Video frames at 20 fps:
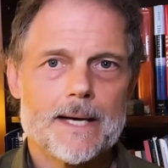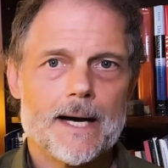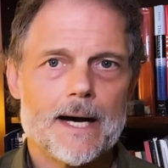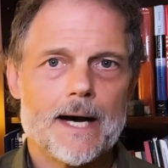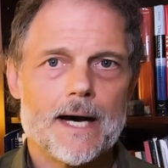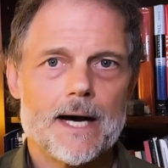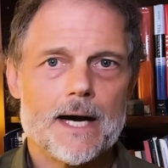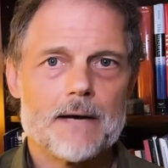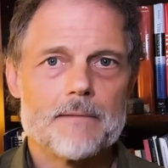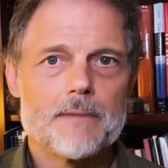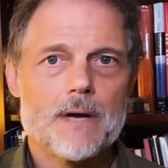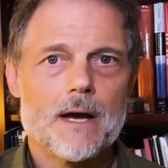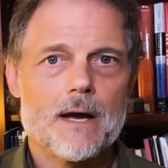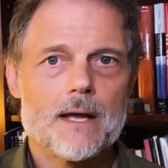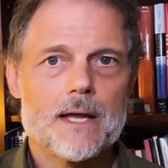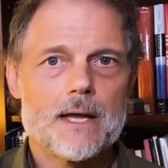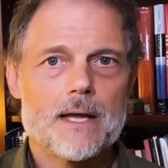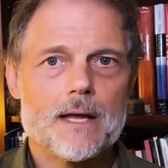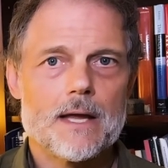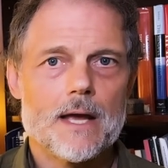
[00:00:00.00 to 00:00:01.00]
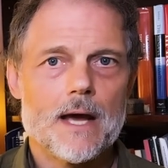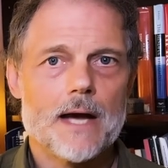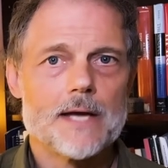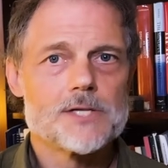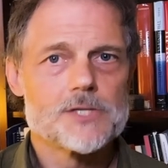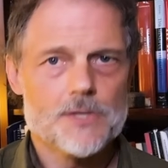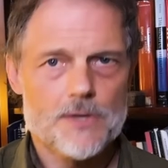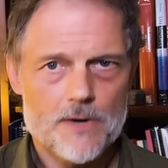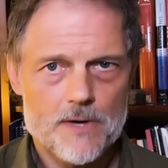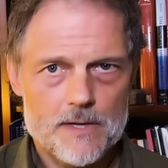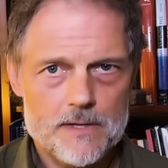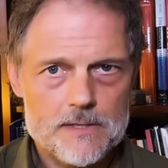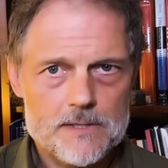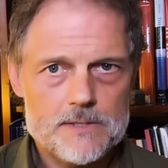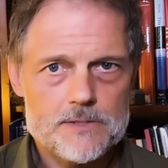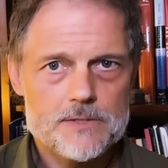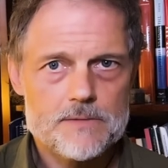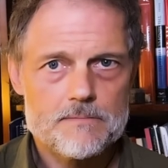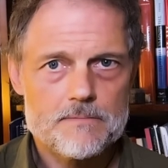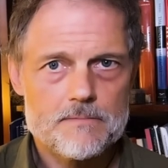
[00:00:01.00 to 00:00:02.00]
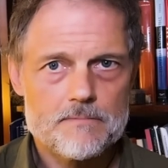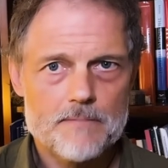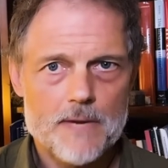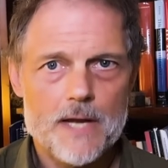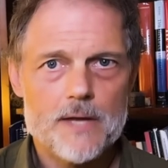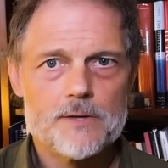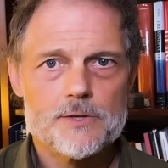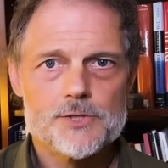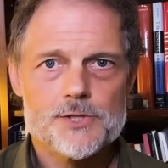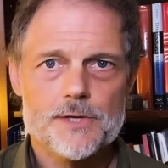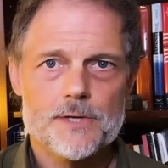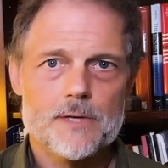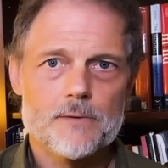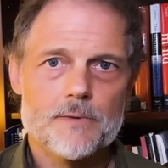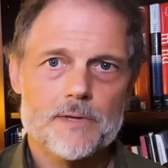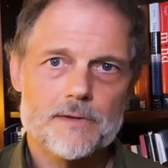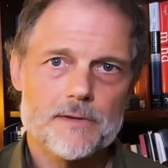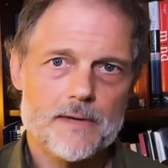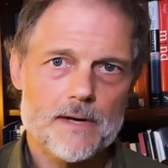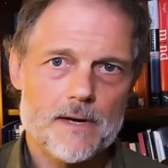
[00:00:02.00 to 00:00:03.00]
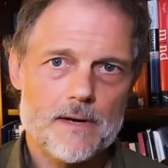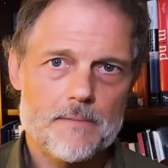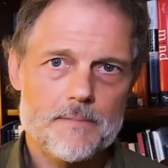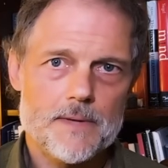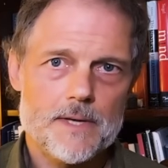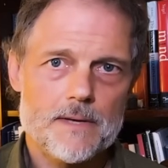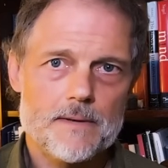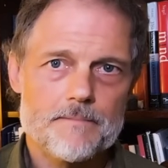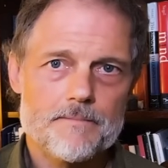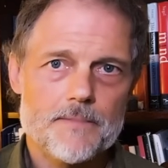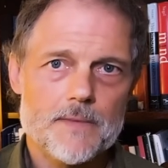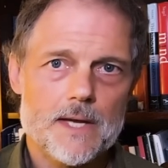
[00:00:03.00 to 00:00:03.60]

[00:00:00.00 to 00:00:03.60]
I started my own journey with therapy,